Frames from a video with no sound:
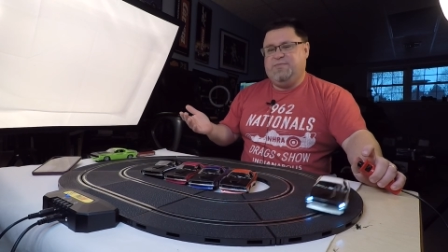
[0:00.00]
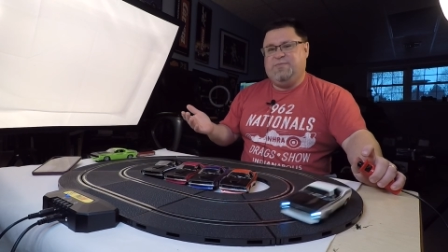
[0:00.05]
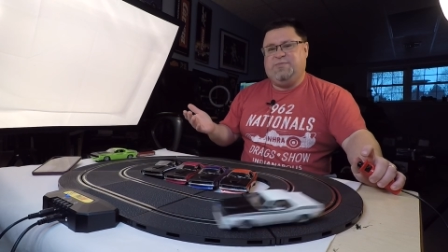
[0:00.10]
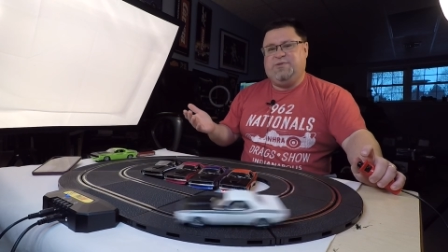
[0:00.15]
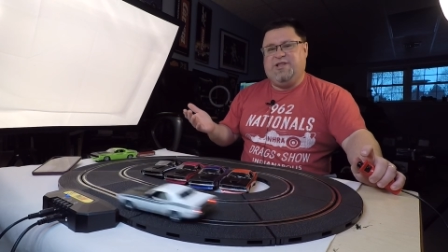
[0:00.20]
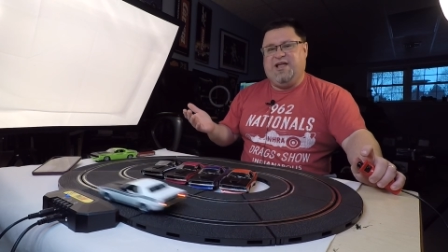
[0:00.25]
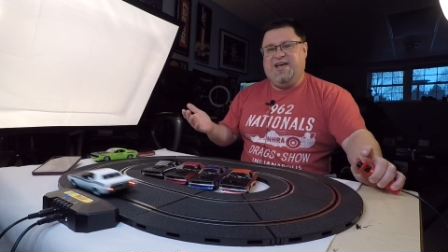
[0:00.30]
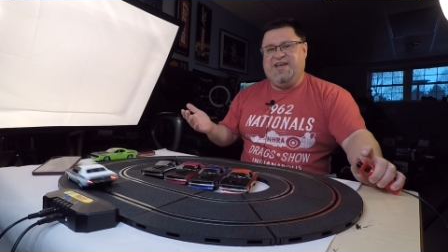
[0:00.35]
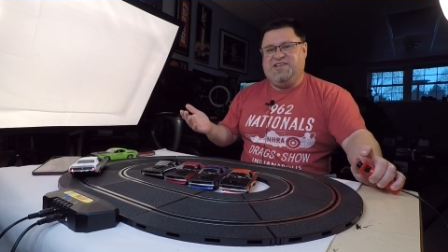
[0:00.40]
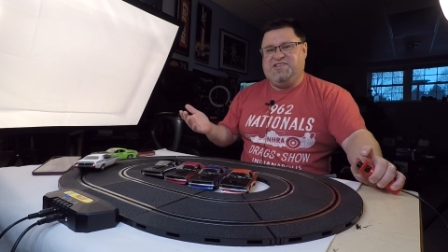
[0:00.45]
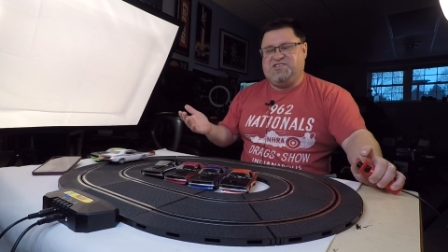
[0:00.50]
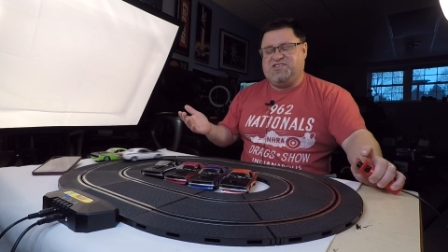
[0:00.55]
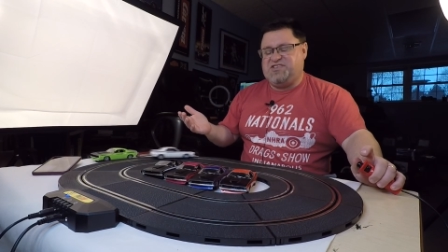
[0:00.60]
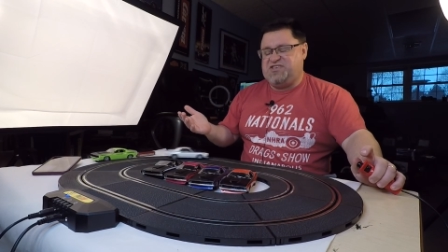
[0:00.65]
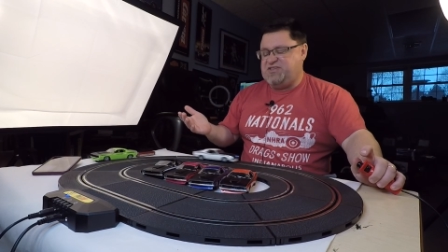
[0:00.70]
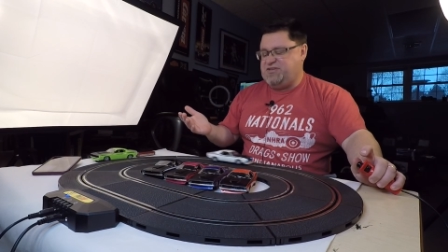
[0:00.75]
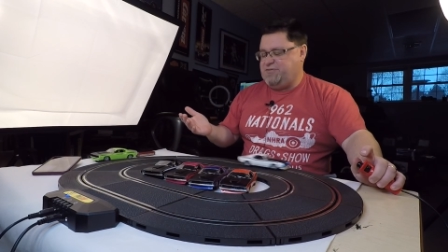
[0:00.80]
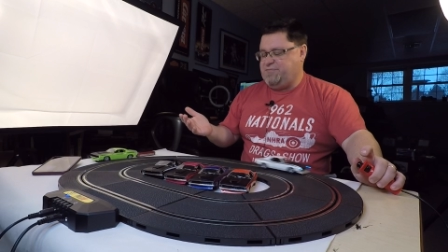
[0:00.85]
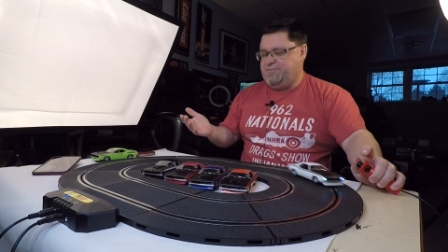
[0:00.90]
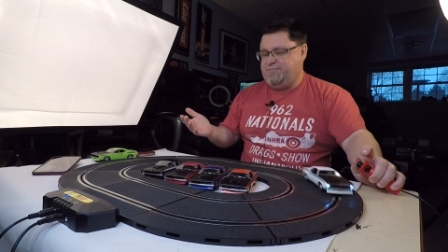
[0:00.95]
lights,
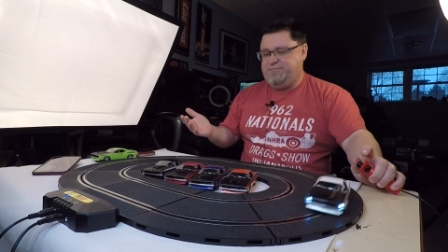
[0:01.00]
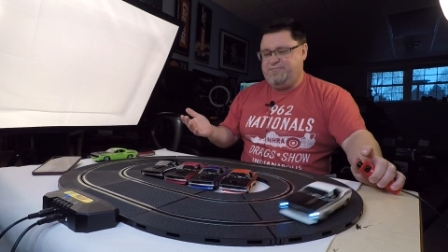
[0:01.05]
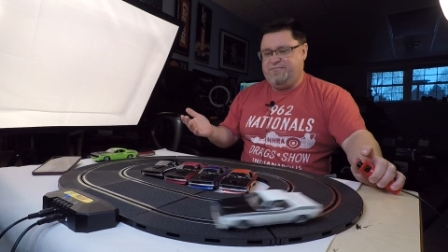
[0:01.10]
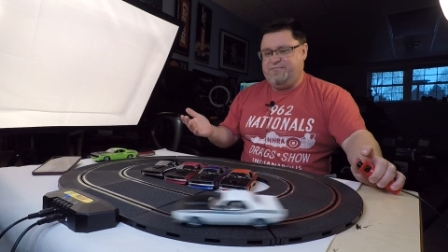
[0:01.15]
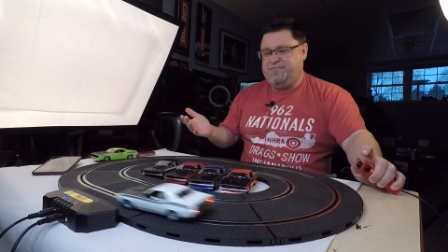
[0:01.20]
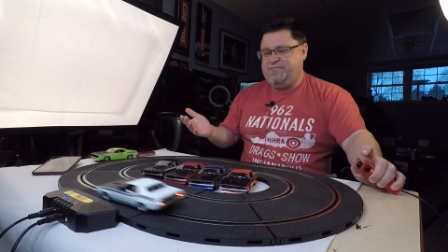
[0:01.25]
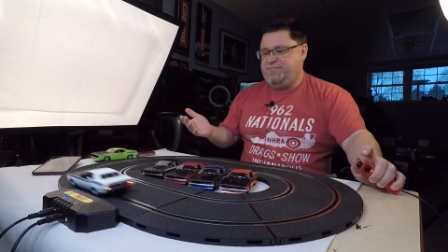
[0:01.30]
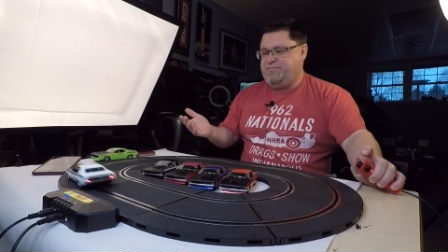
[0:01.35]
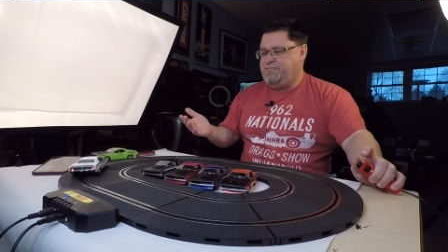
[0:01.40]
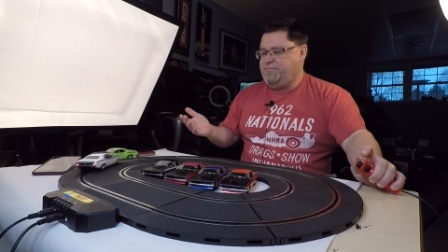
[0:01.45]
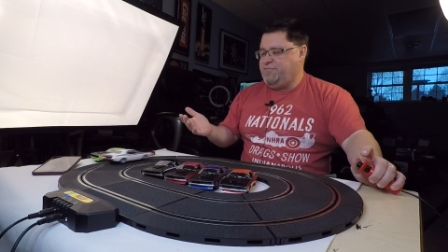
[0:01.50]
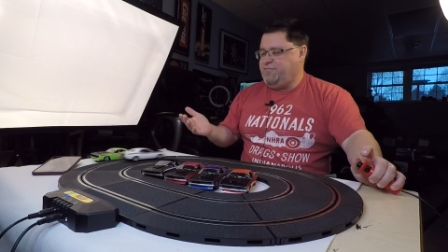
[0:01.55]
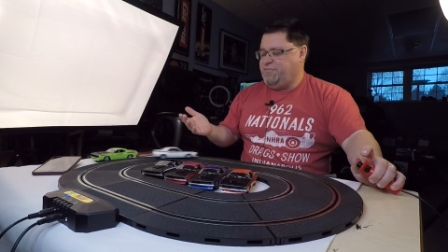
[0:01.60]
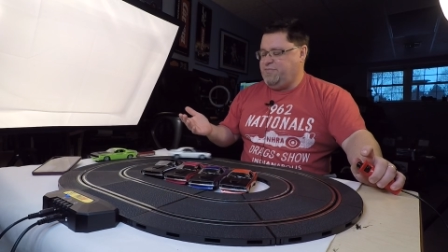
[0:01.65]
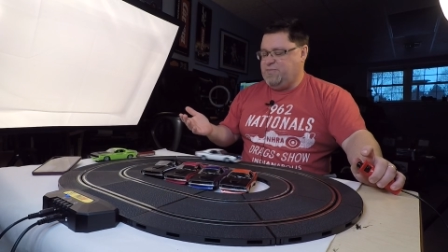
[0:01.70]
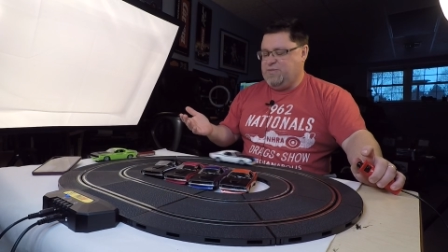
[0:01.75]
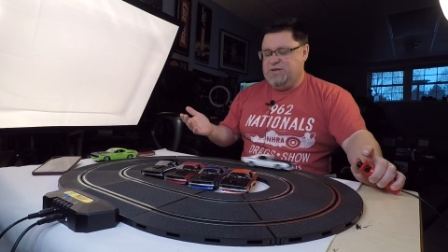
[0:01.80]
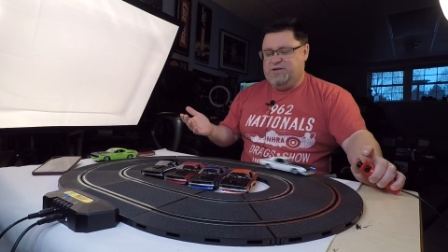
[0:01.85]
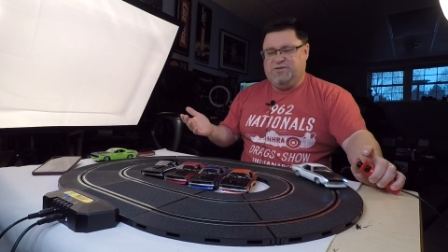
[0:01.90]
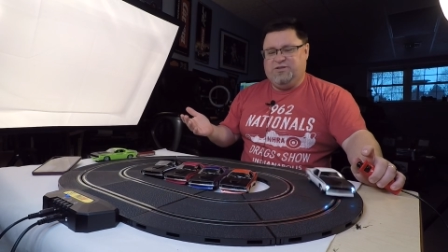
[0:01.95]

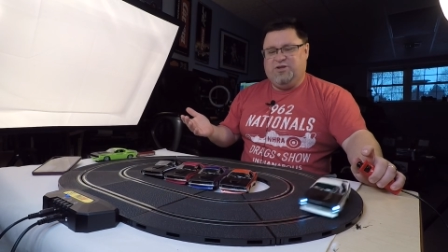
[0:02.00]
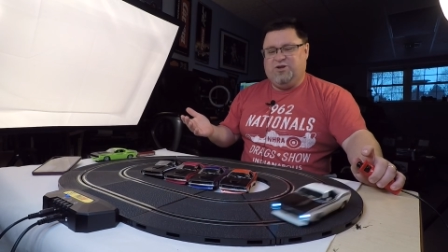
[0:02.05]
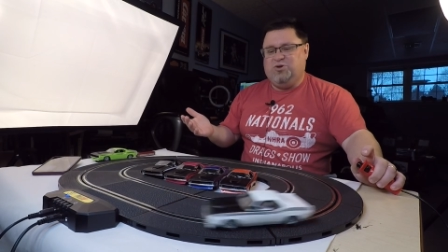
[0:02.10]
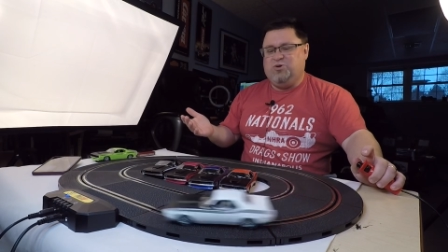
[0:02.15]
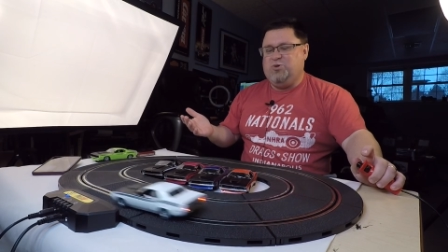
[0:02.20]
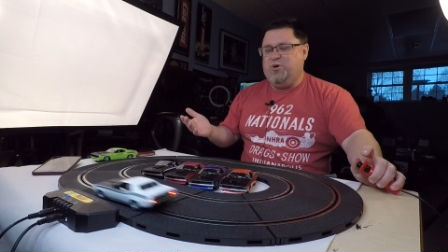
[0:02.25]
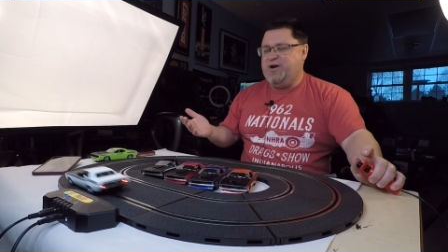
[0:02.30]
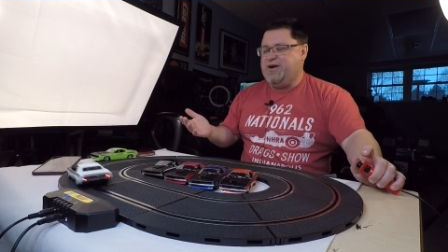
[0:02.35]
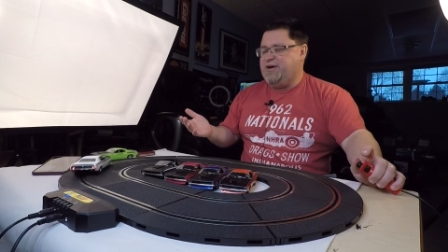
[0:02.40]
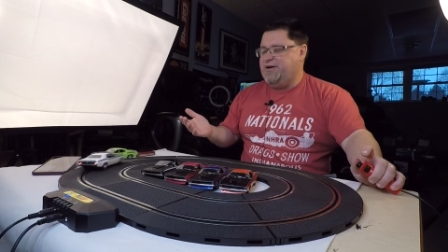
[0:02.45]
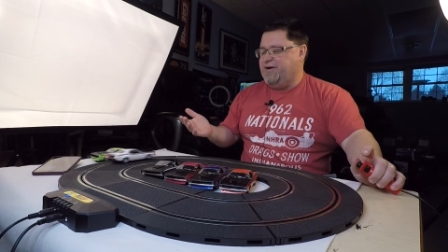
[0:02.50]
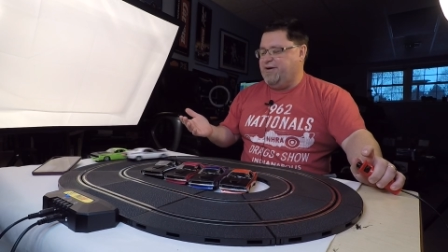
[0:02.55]
a little quicker.